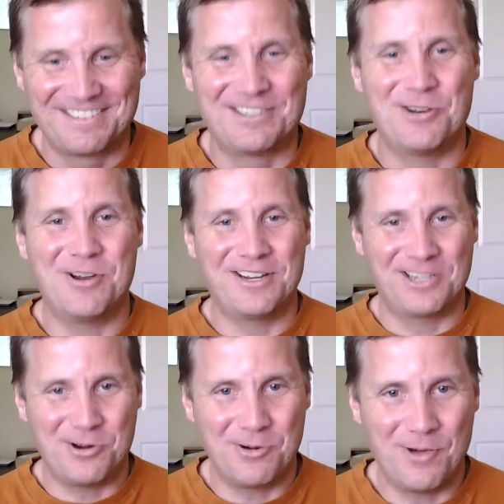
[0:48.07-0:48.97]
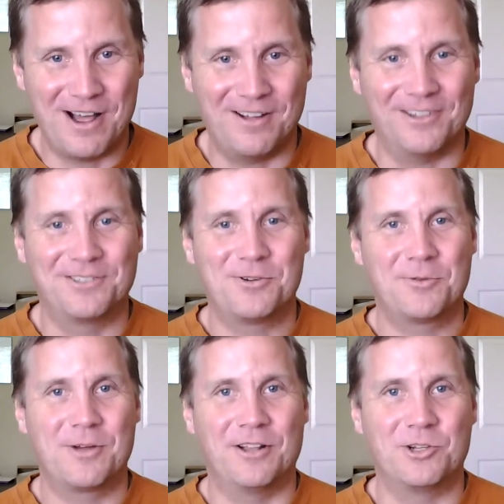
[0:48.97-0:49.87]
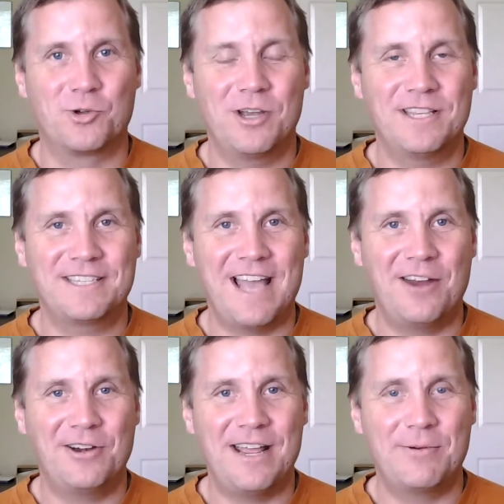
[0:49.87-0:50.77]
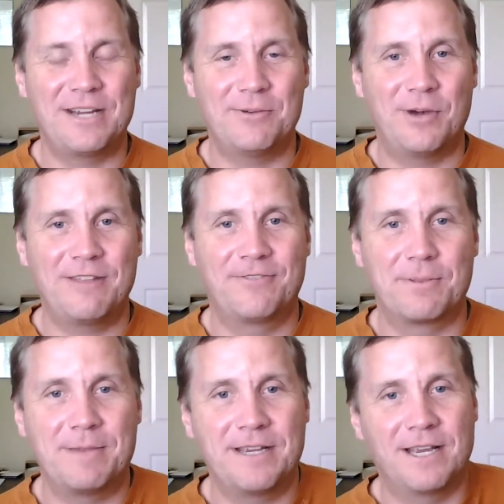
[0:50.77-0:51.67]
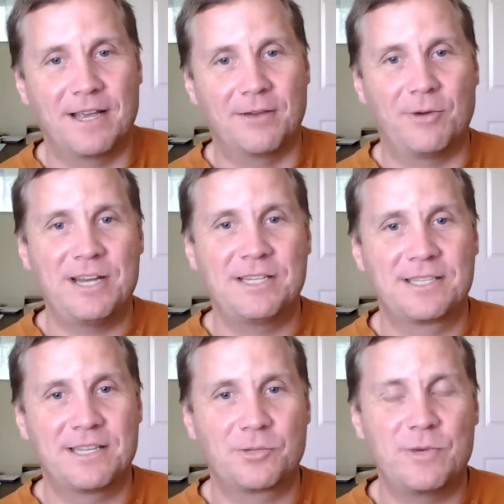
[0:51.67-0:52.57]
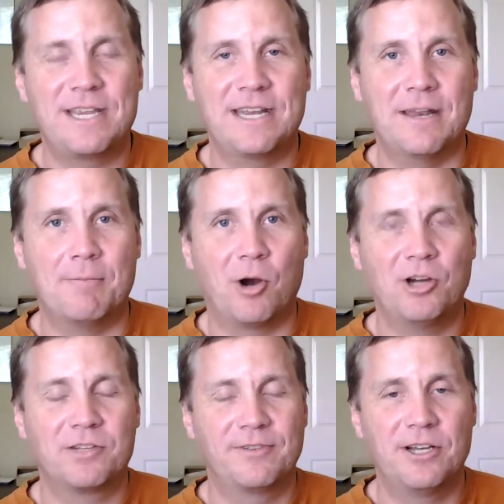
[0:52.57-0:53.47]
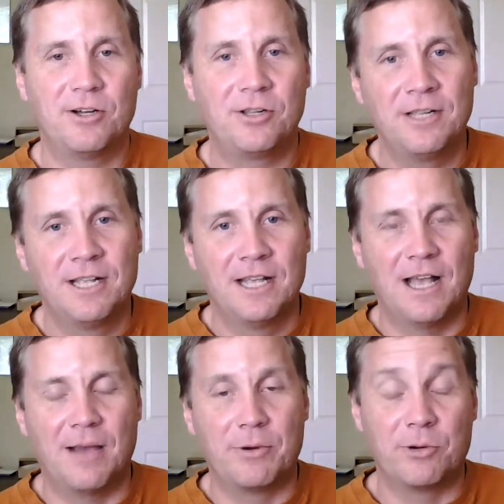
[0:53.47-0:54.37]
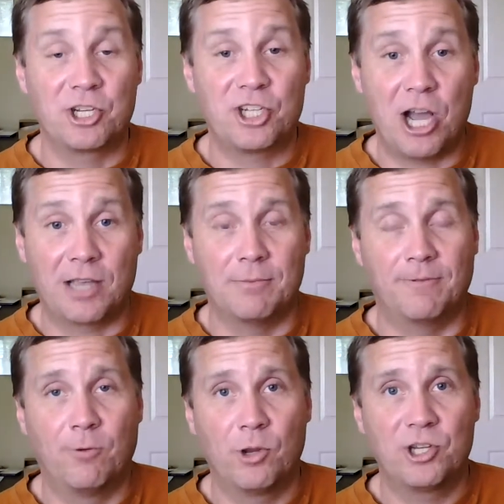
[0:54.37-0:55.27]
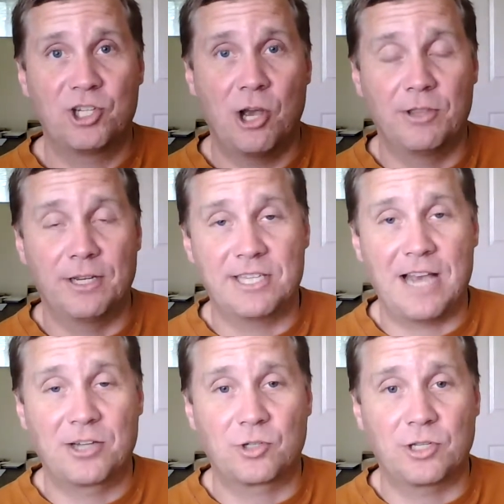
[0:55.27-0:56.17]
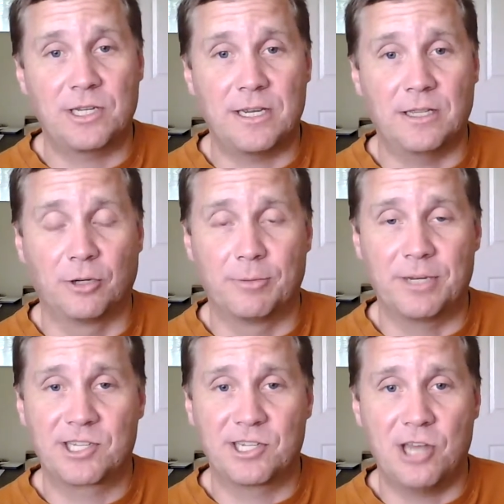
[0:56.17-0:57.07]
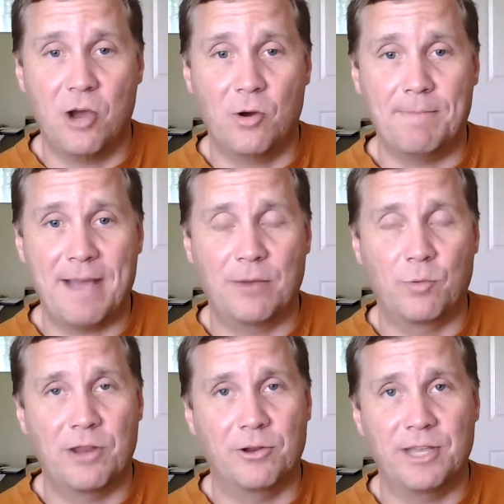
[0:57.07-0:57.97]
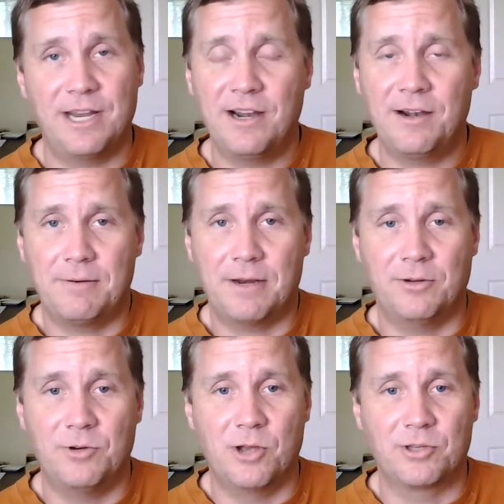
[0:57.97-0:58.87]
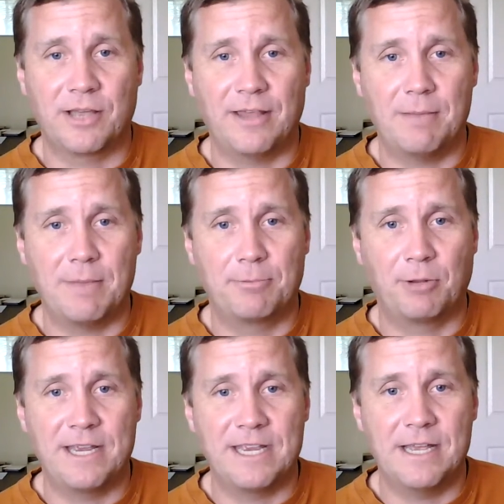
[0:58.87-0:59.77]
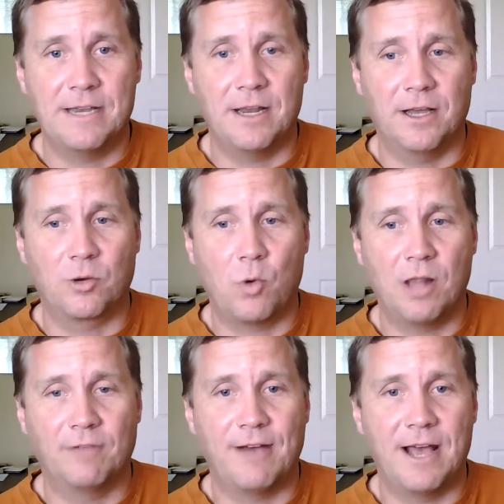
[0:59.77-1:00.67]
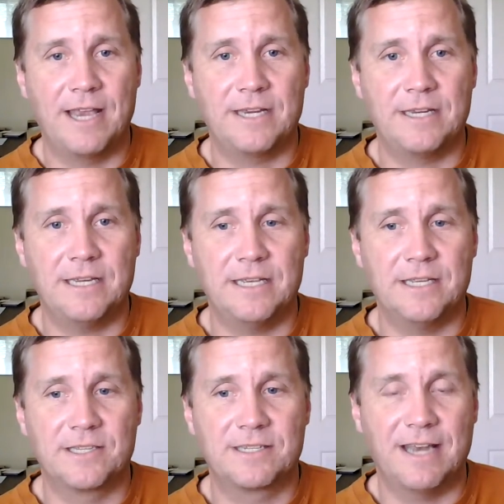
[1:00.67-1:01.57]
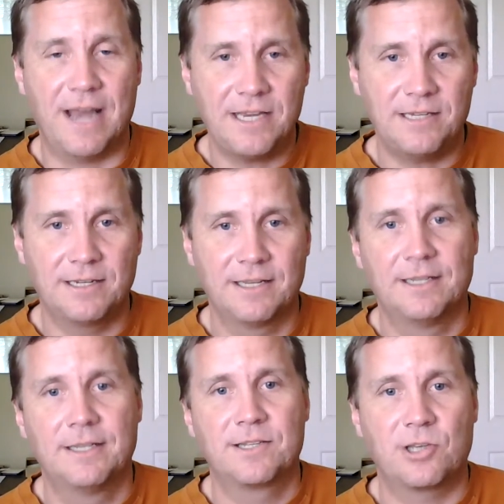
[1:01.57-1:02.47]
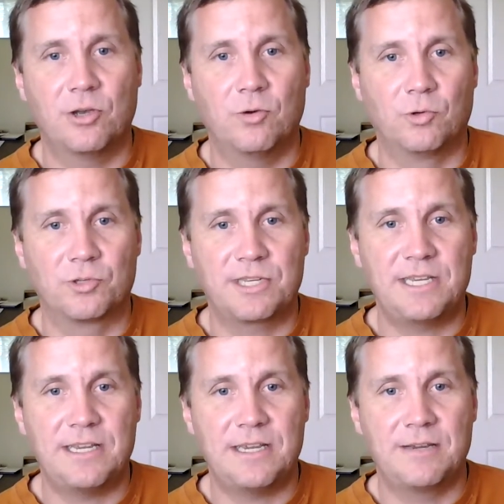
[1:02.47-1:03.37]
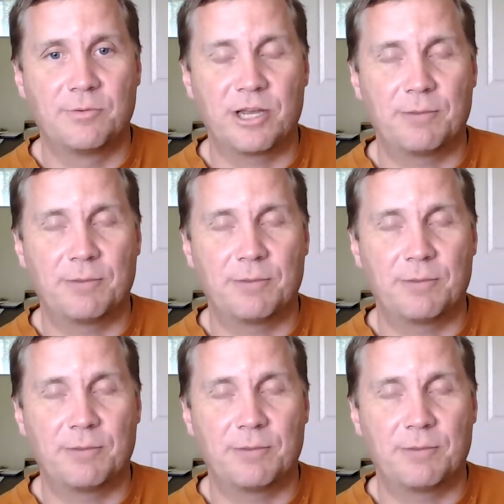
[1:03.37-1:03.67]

Doing well. Enjoying the Saturday. We're getting ready for the big race this weekend in Martinsville. We were just talking before the show that it's actually a little bit of snow and bad weather there. Who knows how that may play in? Qualifying is tonight, so we'll see. We'll get a